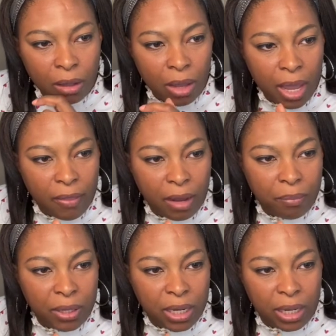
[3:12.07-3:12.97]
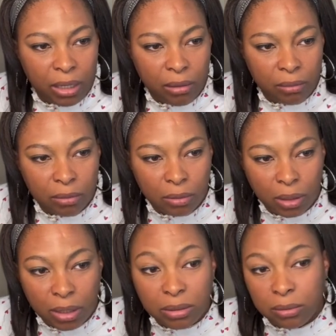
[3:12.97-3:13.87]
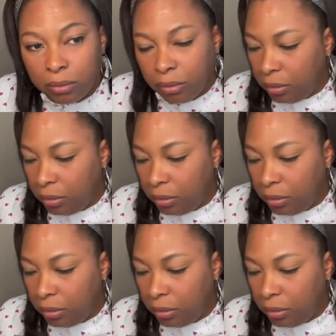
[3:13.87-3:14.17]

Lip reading: and then put it in because